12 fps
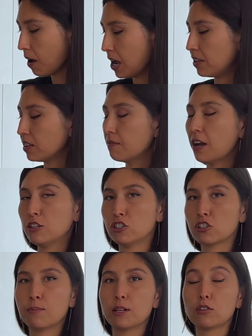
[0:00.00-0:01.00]
I think the veggies
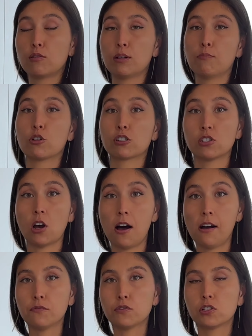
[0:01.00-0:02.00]
could be a little bit more
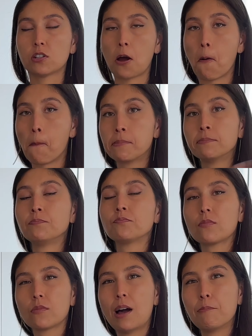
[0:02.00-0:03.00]
soft, so
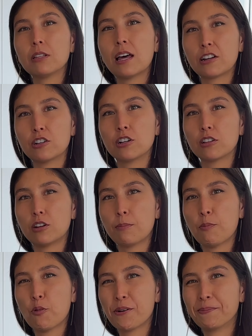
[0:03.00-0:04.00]
I'm gonna let it cook a little bit more.